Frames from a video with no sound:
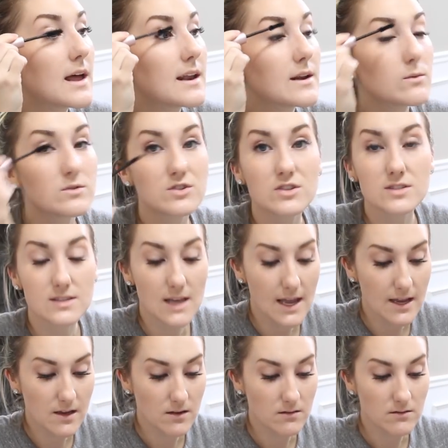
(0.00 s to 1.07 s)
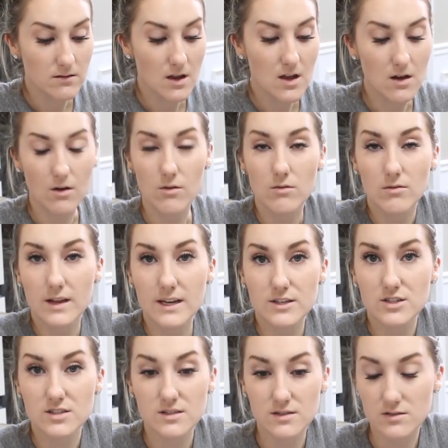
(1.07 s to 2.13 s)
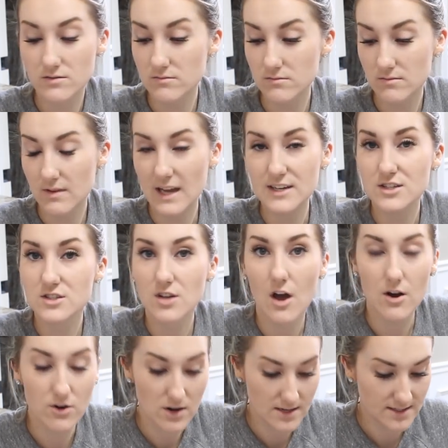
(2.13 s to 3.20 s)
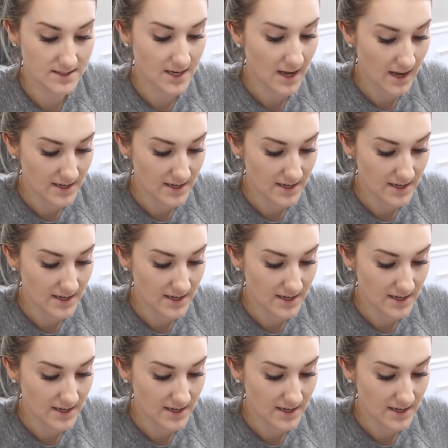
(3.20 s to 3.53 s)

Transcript: And it was just like, no, like just, I just taught her not to,